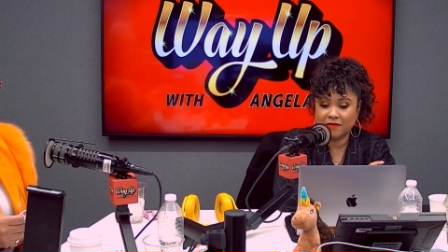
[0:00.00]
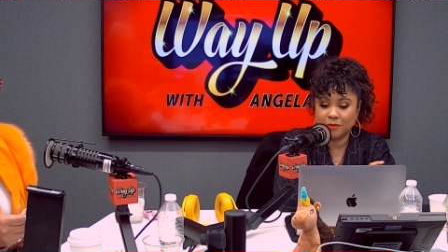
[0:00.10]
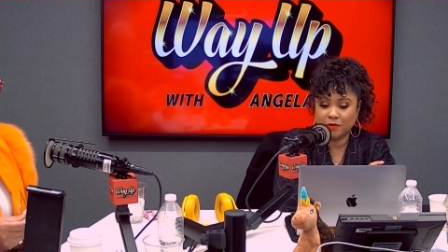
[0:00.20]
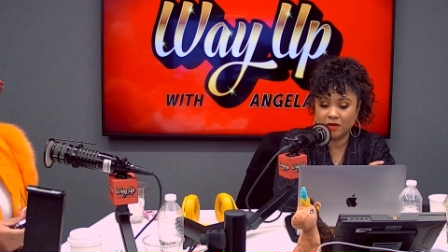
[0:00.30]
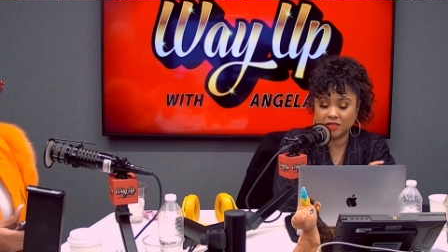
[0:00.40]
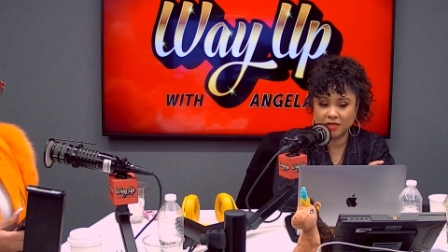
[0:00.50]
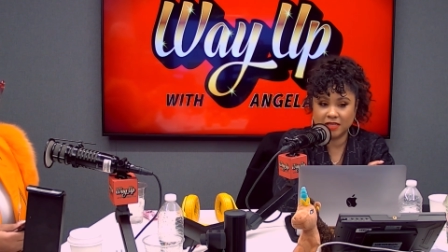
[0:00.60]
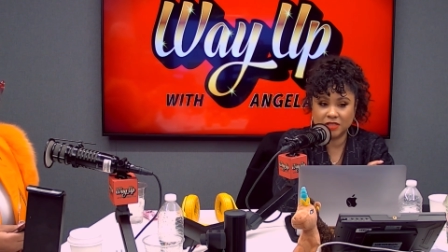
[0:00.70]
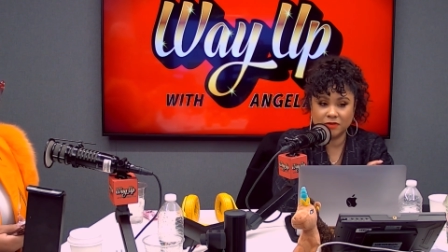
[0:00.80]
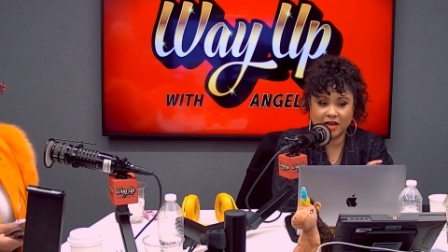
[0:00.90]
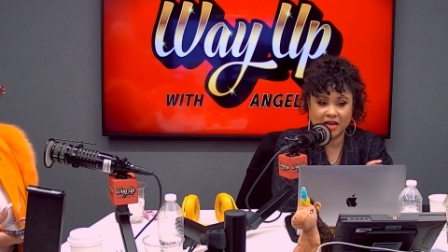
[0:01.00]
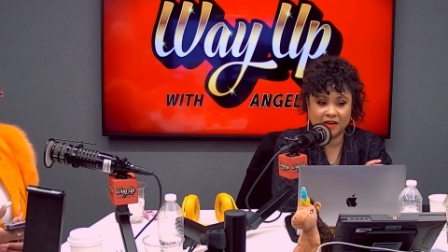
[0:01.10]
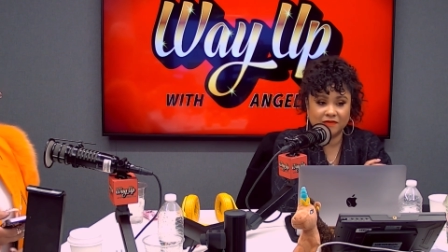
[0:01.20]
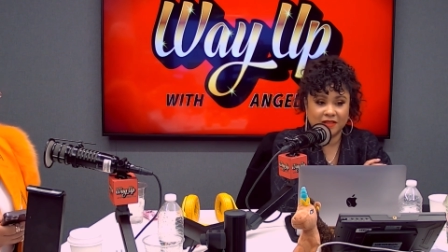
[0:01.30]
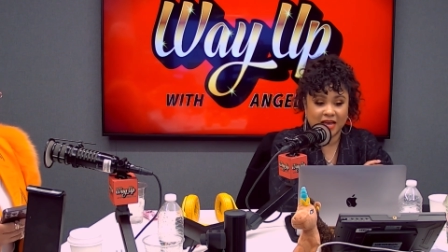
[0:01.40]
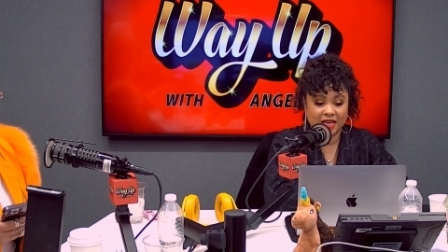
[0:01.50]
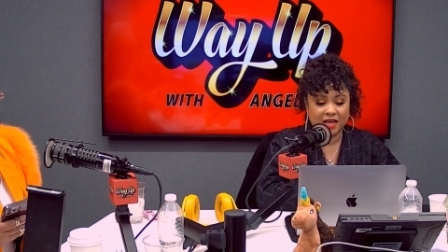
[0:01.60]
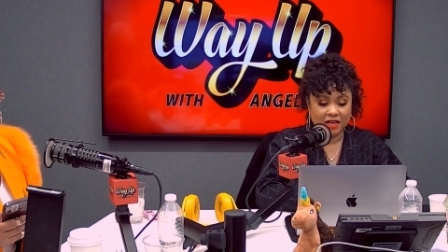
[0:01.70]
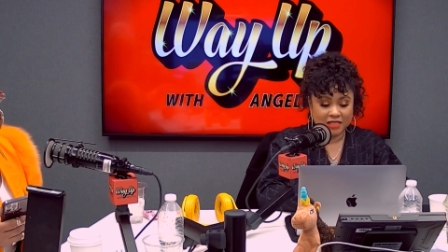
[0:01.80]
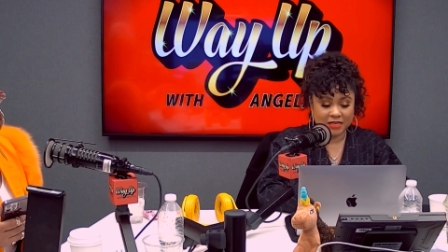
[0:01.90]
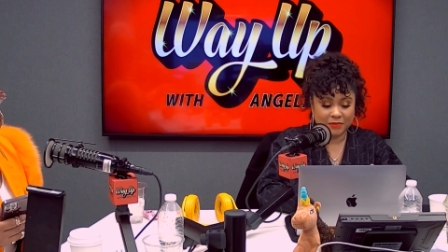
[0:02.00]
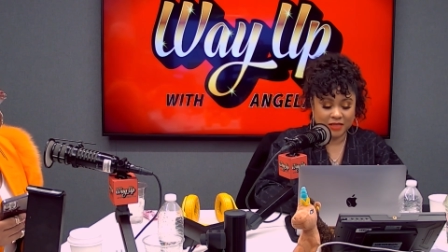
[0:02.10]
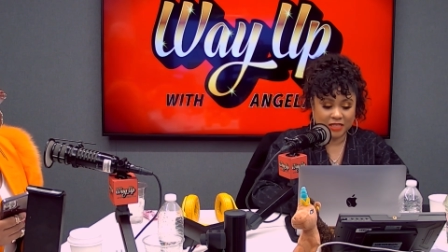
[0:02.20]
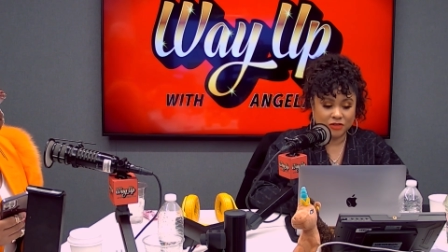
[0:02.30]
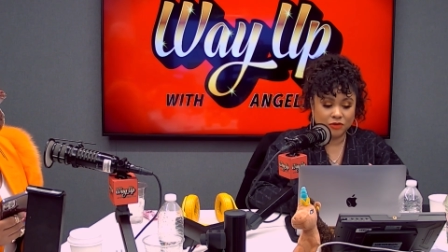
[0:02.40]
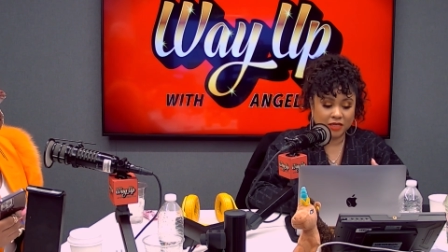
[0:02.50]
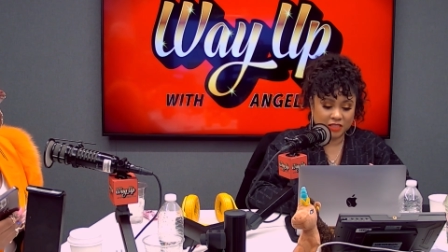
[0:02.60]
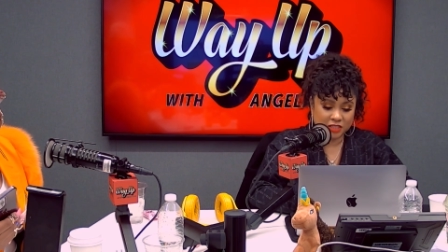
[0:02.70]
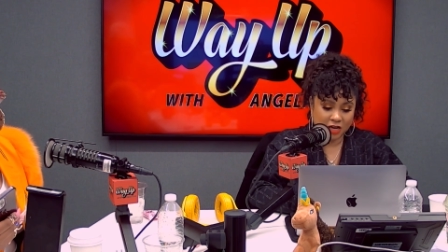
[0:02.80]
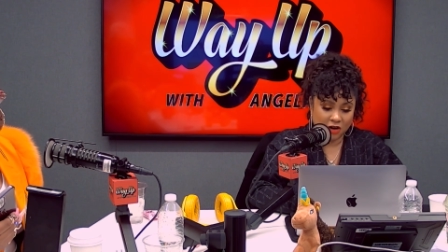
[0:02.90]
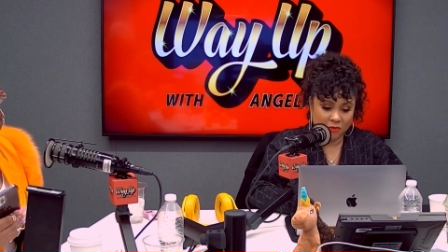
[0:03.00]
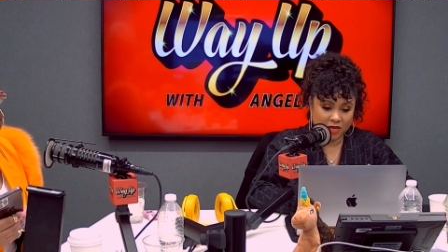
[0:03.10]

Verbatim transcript: port, so that you have like something that you can show.